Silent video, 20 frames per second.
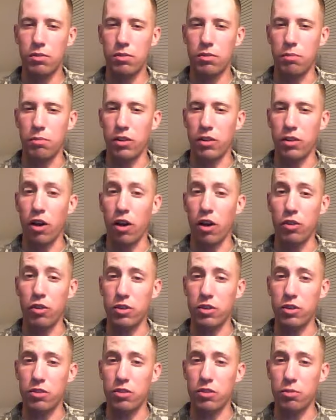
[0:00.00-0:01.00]
My
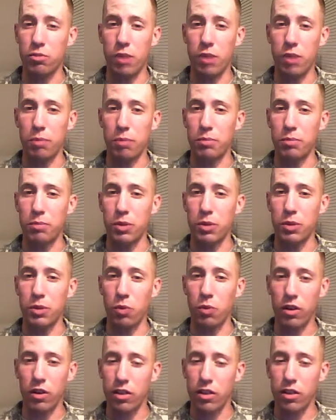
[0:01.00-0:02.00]
tolerance is probably
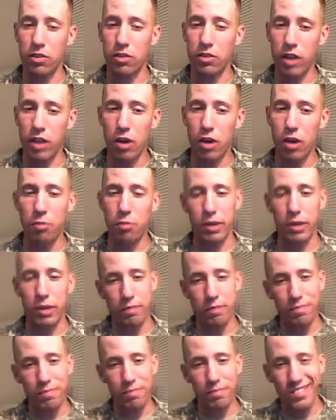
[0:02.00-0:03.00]
worthless now, but
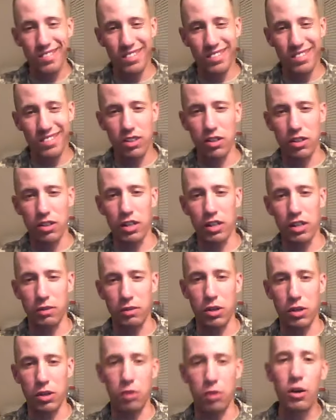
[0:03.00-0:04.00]
you never
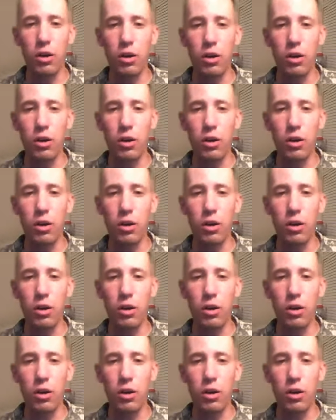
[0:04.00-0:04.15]
know.